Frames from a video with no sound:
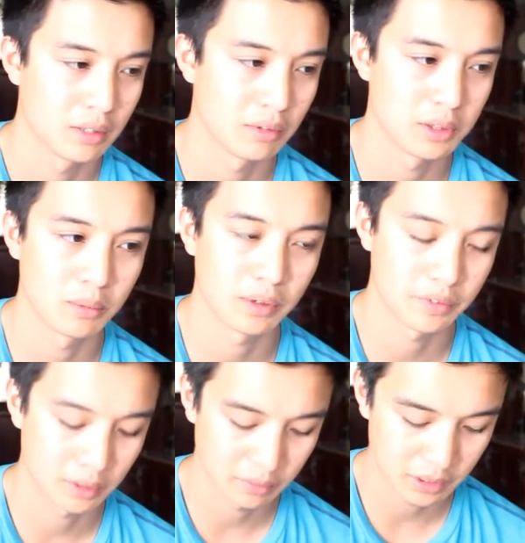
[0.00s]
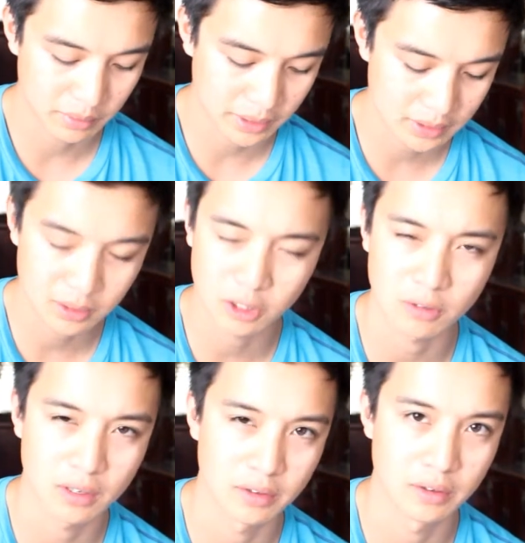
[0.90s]
with the work for the week, but I'd still go
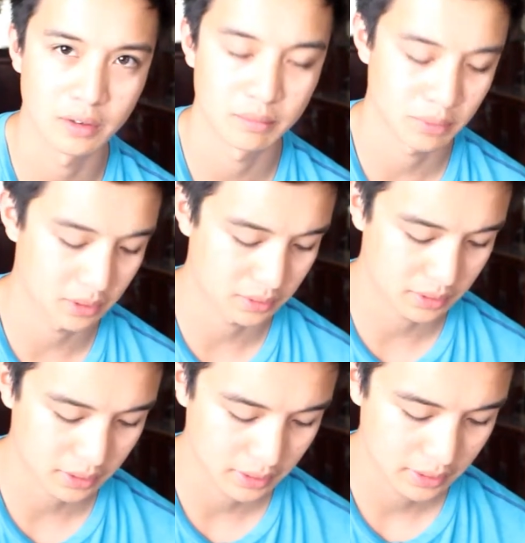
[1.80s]
on there and post.